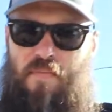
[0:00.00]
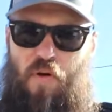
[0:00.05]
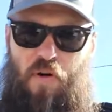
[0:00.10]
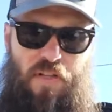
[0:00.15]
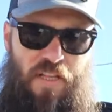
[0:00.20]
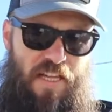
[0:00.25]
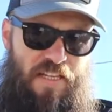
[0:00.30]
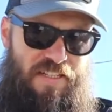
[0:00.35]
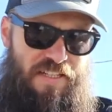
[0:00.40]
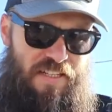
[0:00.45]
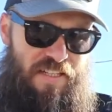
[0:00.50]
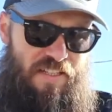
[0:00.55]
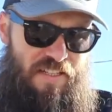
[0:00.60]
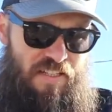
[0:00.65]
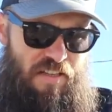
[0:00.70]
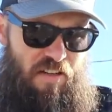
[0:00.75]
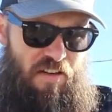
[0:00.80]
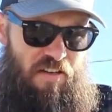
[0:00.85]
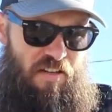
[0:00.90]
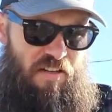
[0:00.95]
more
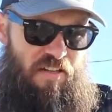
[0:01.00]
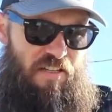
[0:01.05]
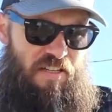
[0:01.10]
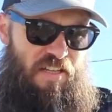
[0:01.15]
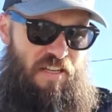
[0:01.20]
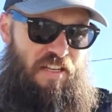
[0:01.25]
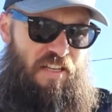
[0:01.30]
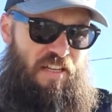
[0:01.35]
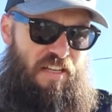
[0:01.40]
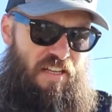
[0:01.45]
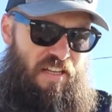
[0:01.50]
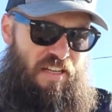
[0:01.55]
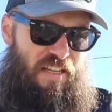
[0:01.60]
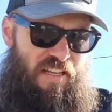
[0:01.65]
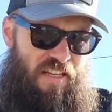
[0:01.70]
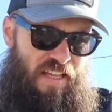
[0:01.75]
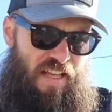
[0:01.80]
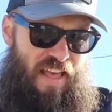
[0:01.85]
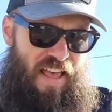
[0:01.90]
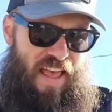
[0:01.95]
lessons learned.
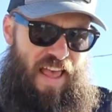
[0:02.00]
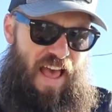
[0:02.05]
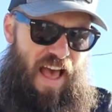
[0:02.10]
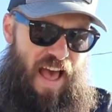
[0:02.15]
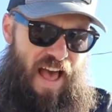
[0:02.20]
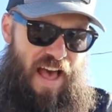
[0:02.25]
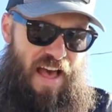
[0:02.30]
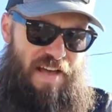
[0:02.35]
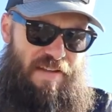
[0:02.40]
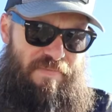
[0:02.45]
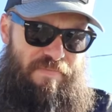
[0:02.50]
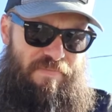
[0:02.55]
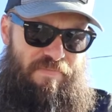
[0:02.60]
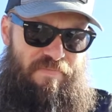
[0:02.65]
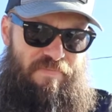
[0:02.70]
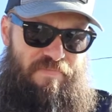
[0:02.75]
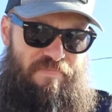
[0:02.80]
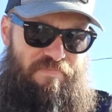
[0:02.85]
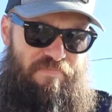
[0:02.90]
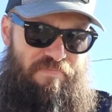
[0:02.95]

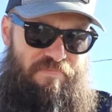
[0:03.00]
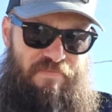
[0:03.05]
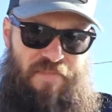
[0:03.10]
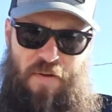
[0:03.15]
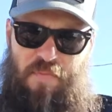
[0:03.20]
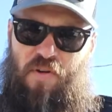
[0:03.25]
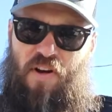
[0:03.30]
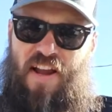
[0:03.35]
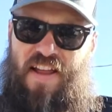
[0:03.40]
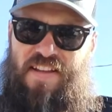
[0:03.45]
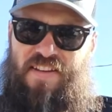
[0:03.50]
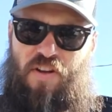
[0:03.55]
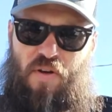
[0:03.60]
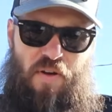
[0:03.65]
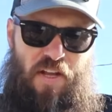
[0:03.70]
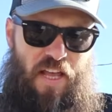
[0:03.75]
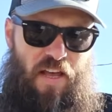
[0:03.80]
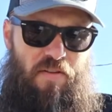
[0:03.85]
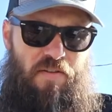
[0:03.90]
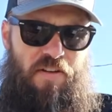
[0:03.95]
Number 8,
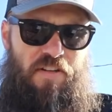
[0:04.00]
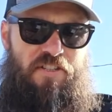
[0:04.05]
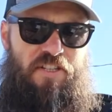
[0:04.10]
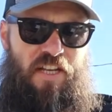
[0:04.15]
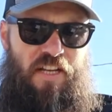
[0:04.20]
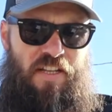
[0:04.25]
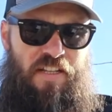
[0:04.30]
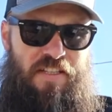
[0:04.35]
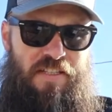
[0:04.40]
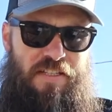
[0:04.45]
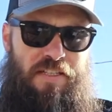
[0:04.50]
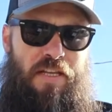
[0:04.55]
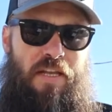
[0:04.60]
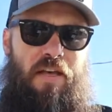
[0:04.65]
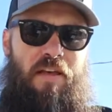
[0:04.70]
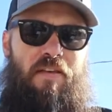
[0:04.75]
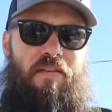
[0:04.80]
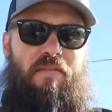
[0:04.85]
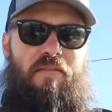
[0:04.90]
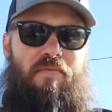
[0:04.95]
don't count your chickens
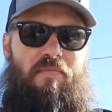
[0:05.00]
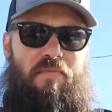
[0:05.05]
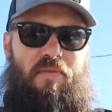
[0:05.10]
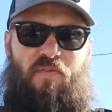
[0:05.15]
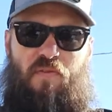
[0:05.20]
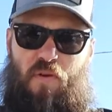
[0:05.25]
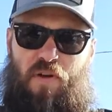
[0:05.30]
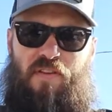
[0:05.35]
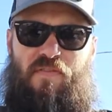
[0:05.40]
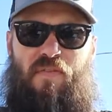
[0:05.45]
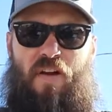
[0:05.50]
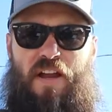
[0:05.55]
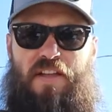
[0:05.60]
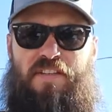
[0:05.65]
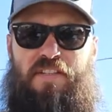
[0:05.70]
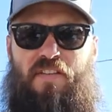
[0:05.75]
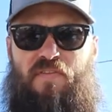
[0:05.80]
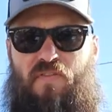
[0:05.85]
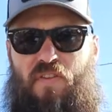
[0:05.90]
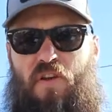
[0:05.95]
before you've
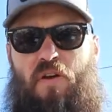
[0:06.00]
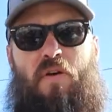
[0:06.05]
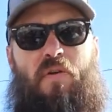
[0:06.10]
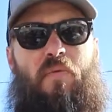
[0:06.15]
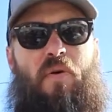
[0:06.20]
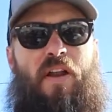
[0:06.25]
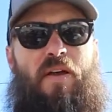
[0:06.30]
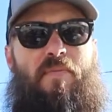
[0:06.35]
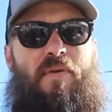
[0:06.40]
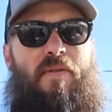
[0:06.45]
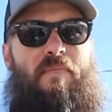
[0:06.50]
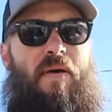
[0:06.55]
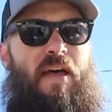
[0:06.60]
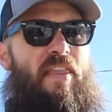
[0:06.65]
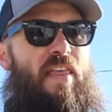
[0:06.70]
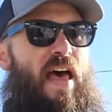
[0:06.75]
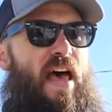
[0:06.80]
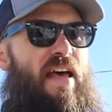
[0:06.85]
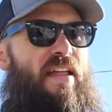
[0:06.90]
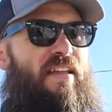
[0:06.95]
raised a few. And what I mean by
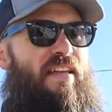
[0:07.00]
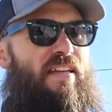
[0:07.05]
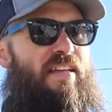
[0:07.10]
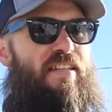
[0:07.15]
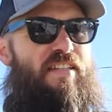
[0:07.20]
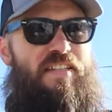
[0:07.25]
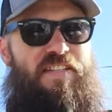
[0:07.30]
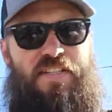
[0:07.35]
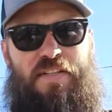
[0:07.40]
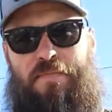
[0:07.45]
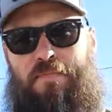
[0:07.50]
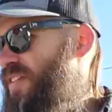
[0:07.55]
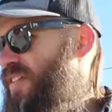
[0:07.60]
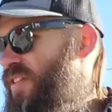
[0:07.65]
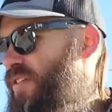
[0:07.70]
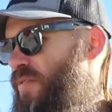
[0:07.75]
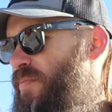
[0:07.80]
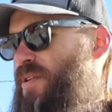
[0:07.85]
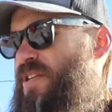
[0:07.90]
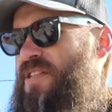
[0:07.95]
that is
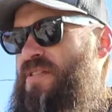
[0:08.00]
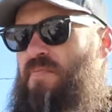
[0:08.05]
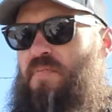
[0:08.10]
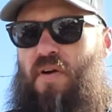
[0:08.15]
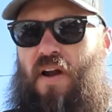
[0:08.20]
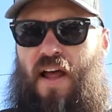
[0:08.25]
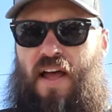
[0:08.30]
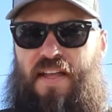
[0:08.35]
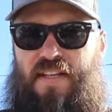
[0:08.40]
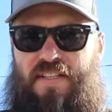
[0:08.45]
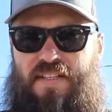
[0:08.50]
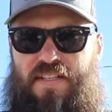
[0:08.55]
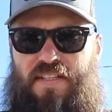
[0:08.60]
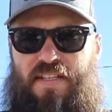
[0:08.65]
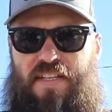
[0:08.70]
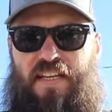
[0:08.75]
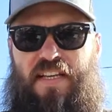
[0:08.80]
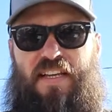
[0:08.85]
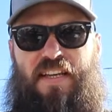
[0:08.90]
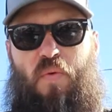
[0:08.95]
you'll be
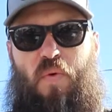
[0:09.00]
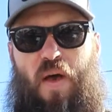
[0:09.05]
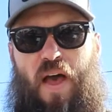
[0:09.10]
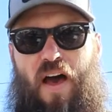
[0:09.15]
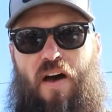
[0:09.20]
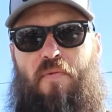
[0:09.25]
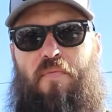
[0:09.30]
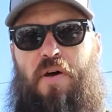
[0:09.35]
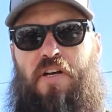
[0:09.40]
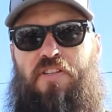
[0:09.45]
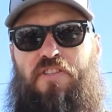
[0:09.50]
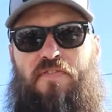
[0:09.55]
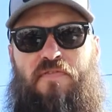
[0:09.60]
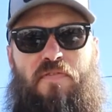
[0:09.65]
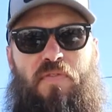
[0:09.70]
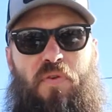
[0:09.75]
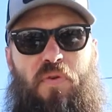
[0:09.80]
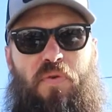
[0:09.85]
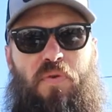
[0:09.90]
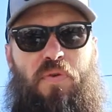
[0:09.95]
surprised how much
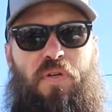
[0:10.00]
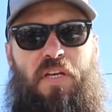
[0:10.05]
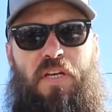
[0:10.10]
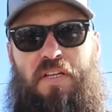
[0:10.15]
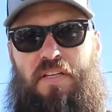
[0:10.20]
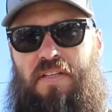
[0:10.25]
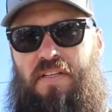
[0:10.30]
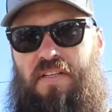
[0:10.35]
food,